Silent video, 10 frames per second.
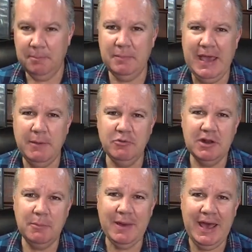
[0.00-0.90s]

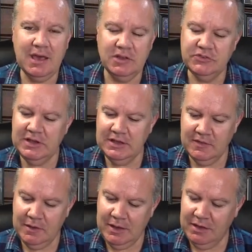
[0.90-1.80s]
papery packaging
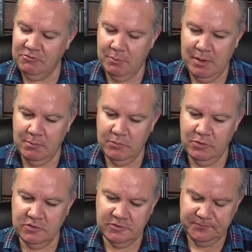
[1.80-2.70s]
that I
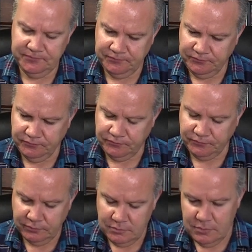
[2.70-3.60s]
remembered.
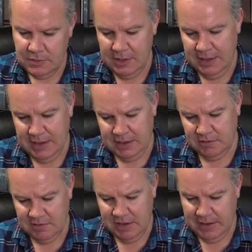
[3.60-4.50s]

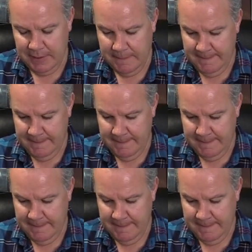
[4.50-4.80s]
And uh,